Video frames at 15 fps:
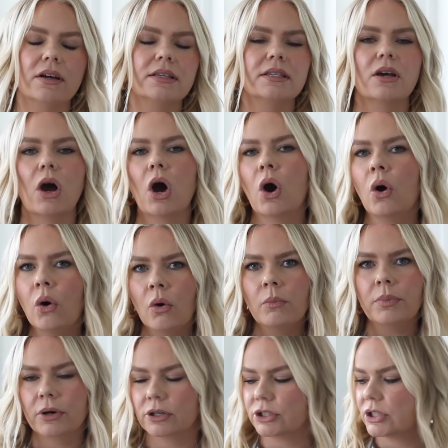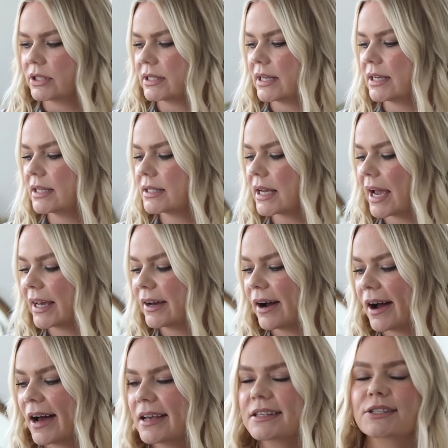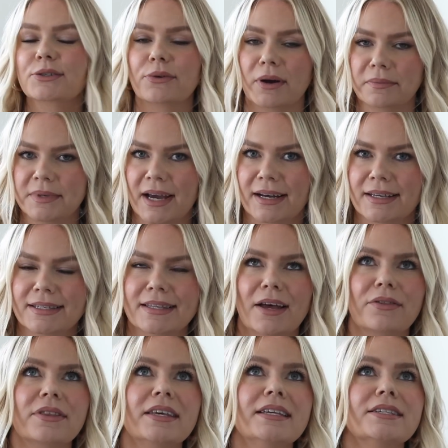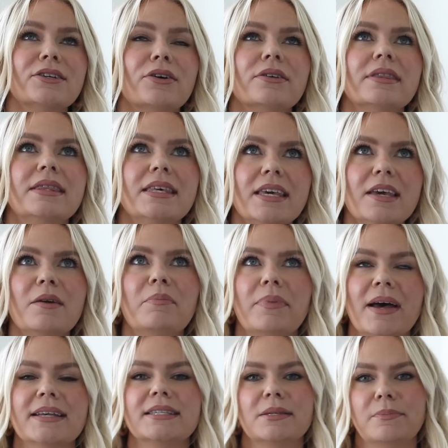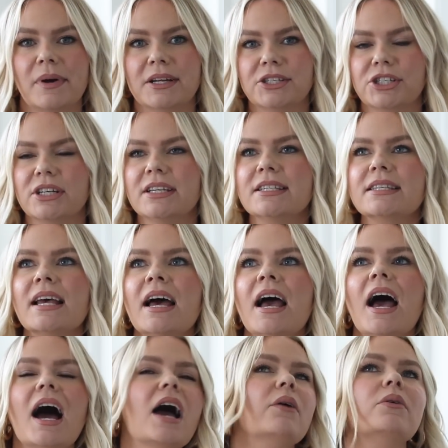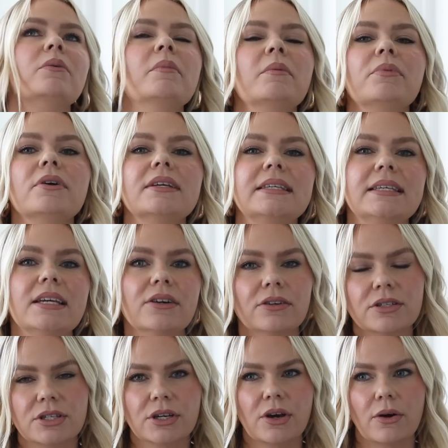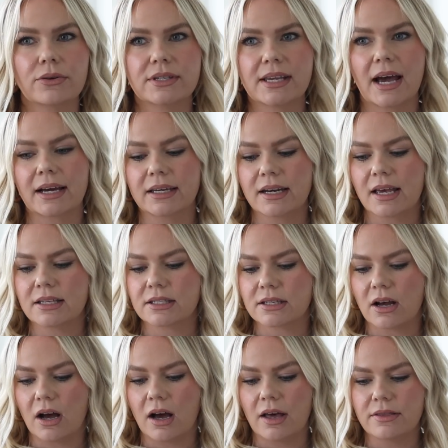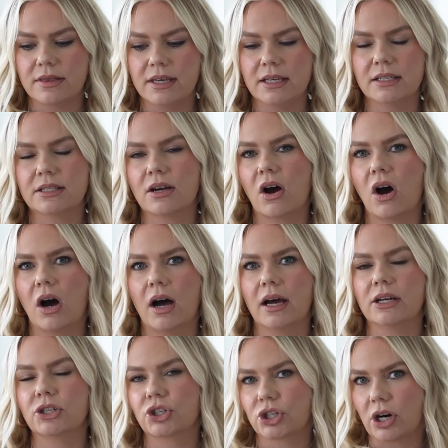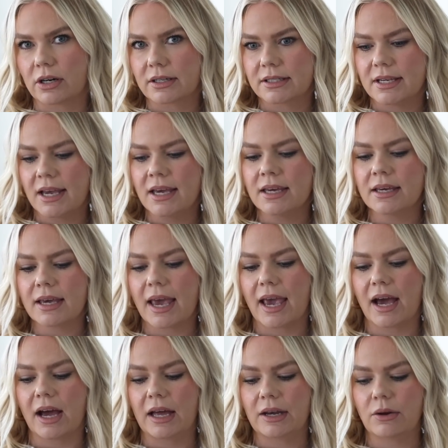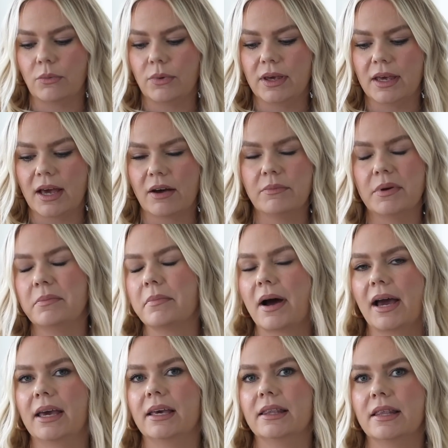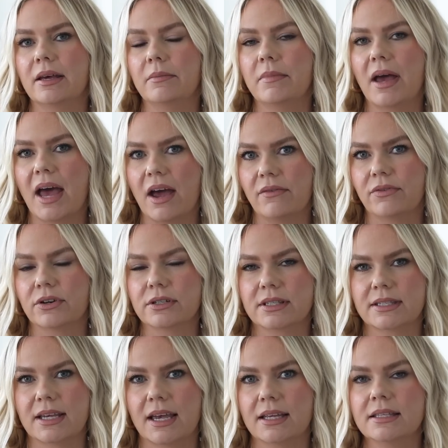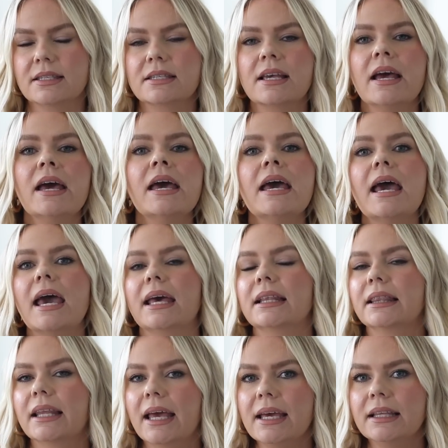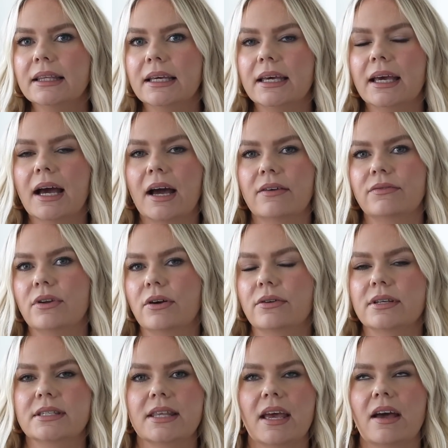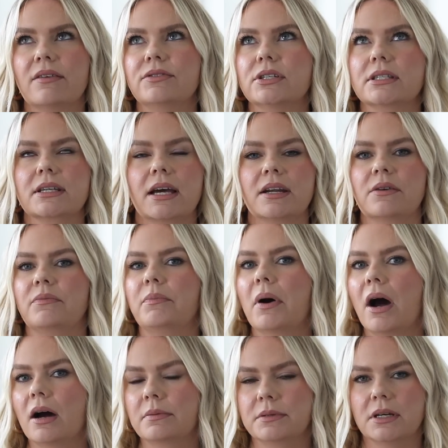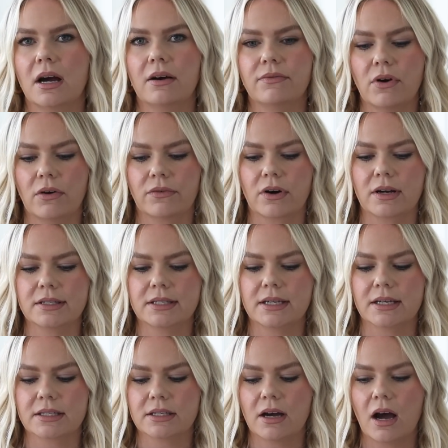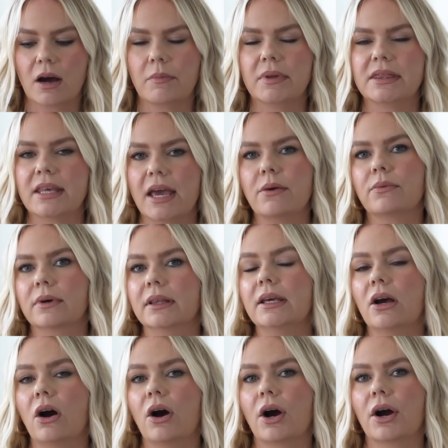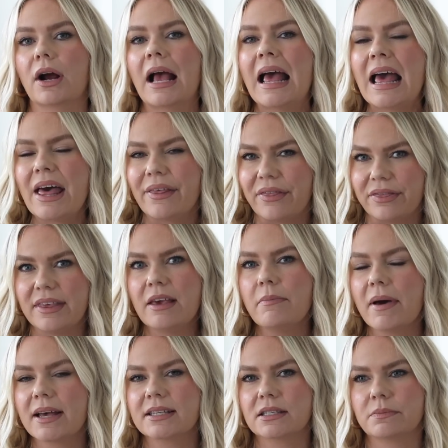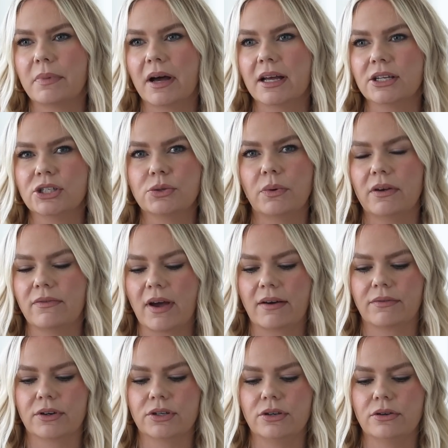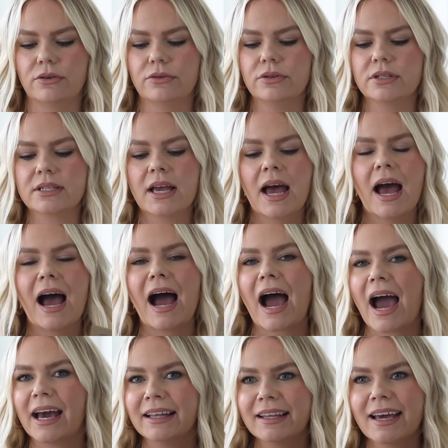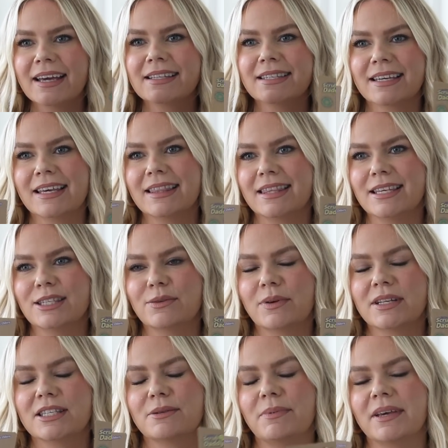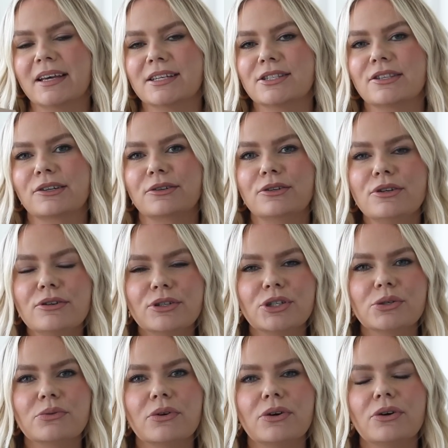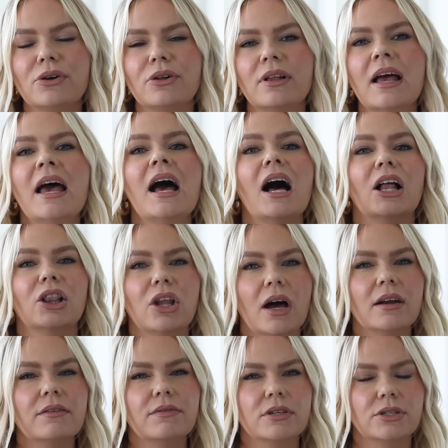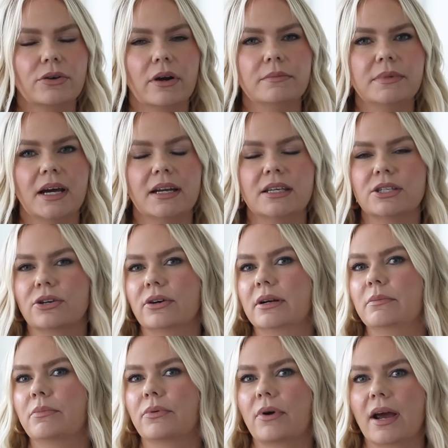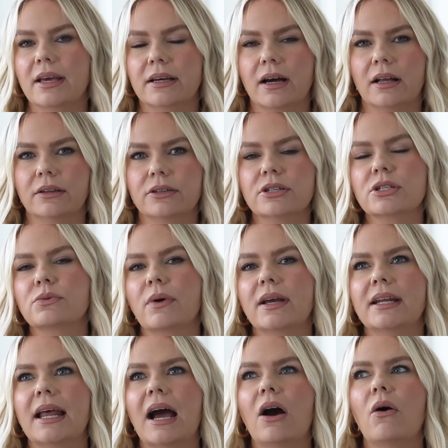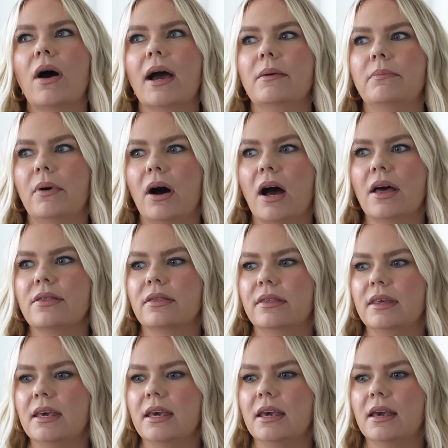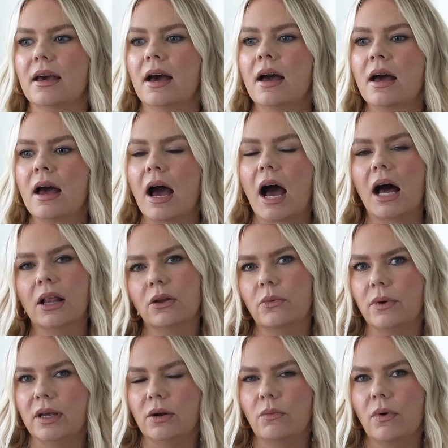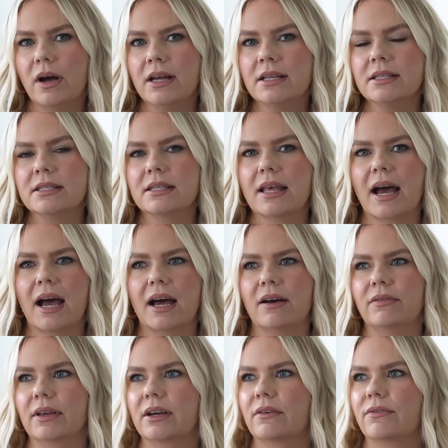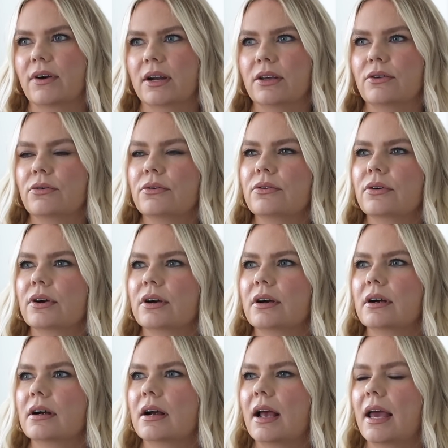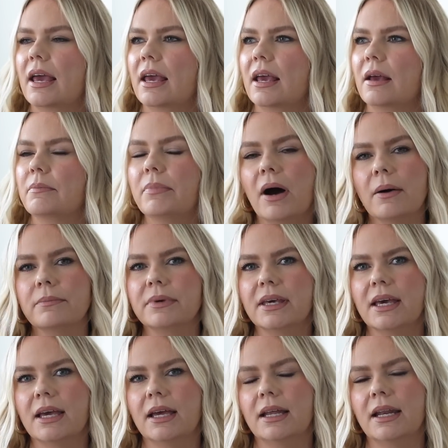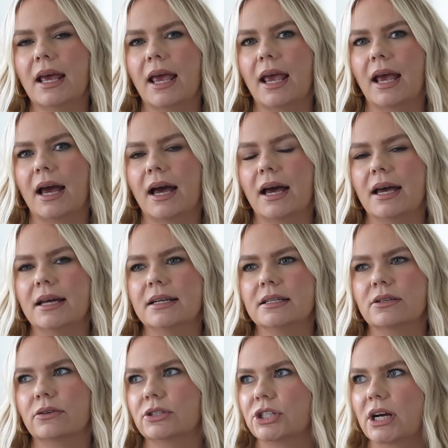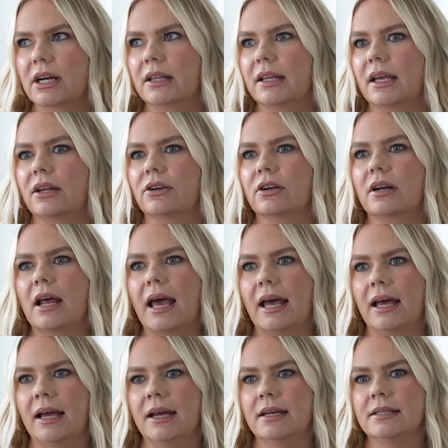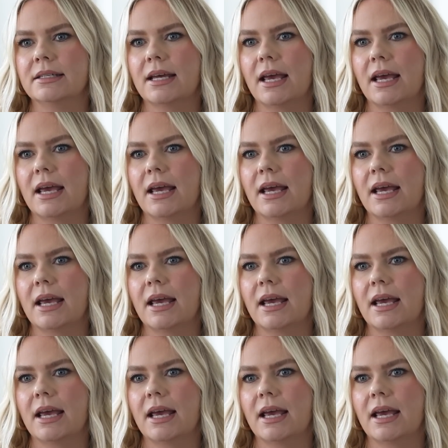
as home purchases, I got Scrub Daddies. Now these are the best sponges. I remember years ago, Zach and I saw these on Shark Tank, and we have been buying them ever since. And lately, I've noticed they have just kind of popped off over on TikTok, but they really are the best sponge we've ever used. I like to get these ones because they're neutral. A lot of the Scrub Daddies are in bright colors. Right now, I bought the Halloween ones that have like a Freddy Krueger, a pumpkin, or jack-o'-lantern, and